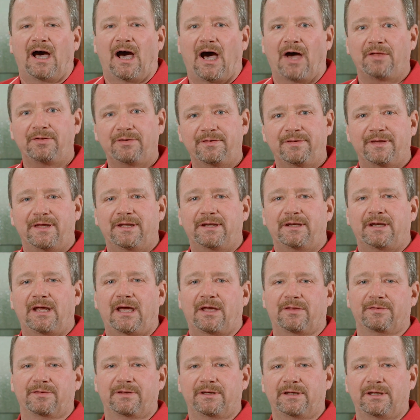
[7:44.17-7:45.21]
Other than
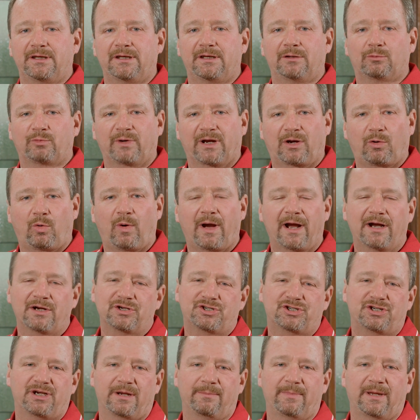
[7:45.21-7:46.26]
the required
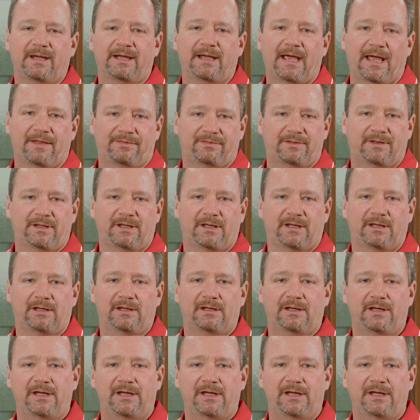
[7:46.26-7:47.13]
shimming at the